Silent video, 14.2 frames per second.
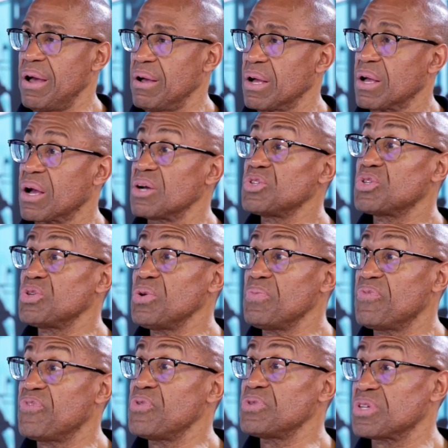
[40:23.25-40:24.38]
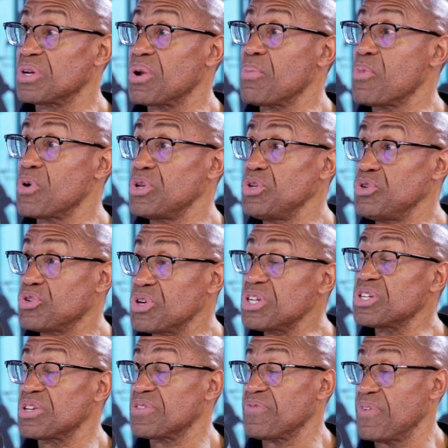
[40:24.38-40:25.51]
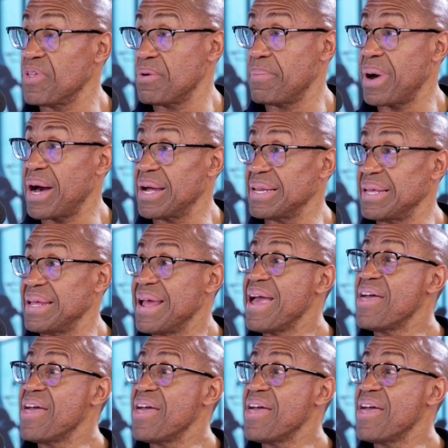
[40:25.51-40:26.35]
consume foods that are more nutritious for the body,